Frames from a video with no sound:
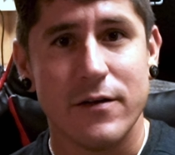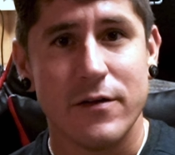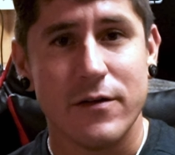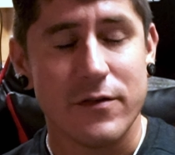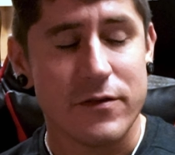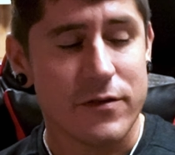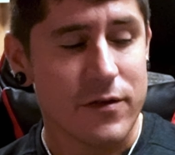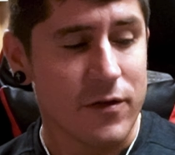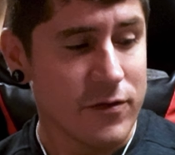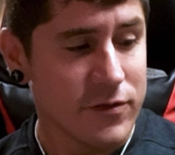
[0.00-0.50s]

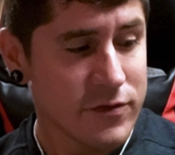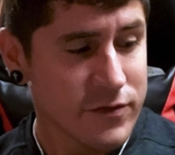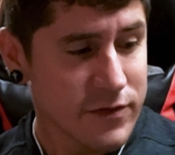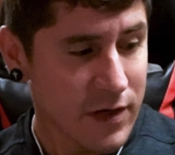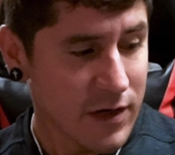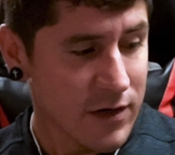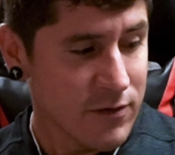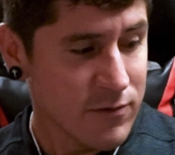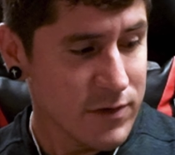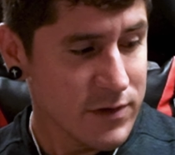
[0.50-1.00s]
So
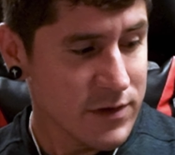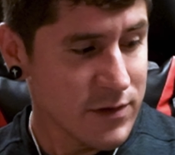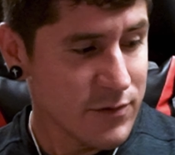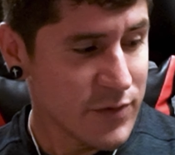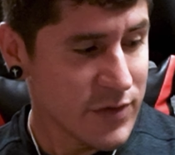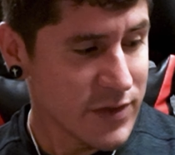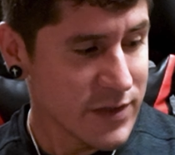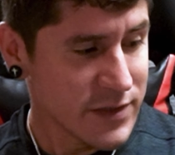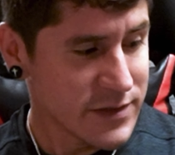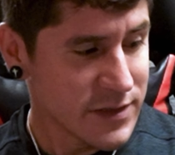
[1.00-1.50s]
start with the
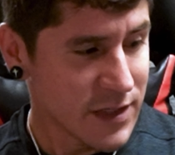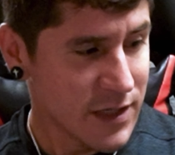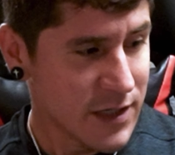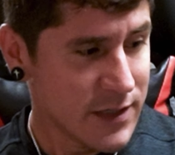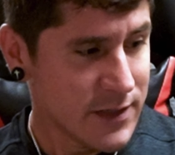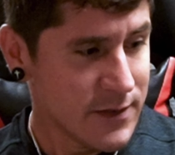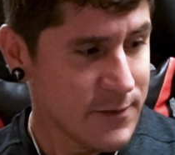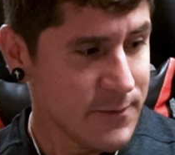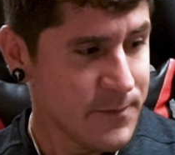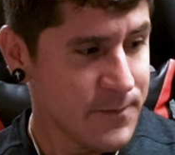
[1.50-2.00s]
book of
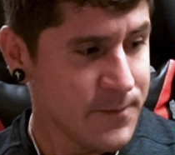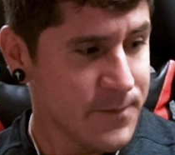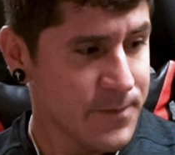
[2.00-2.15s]
John,